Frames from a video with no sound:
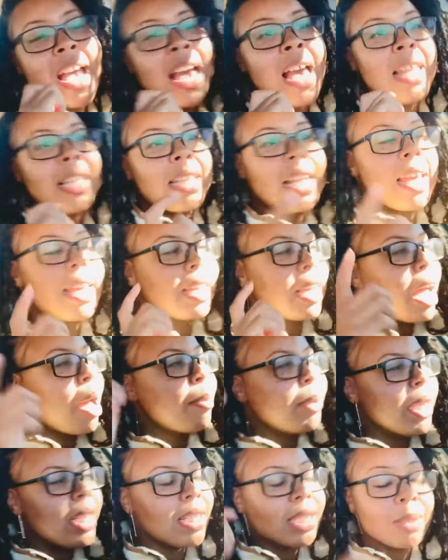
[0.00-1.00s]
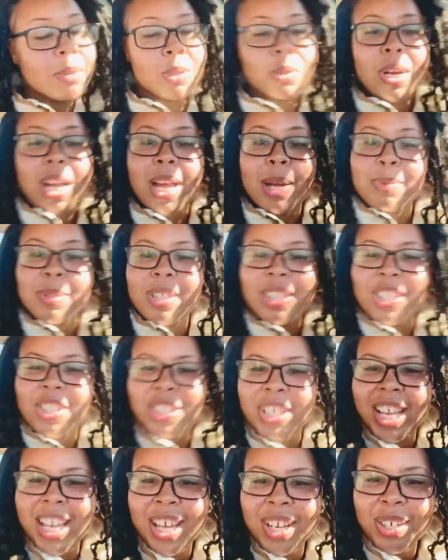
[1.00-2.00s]
like, comment, and subscribe to the
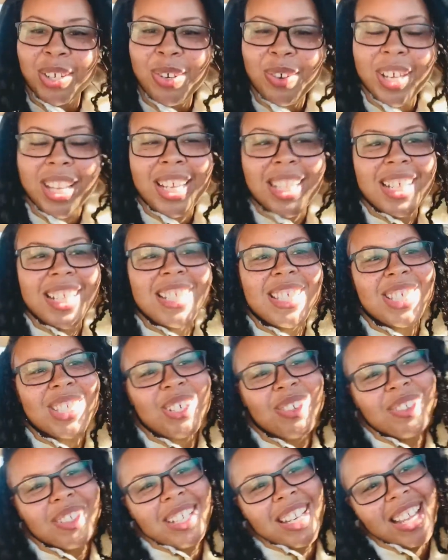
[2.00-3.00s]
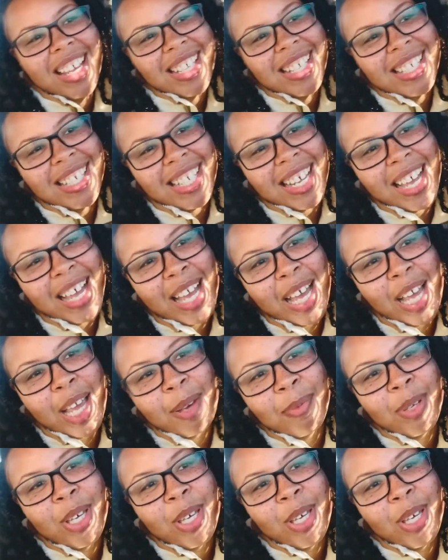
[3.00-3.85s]
channel. And until next time,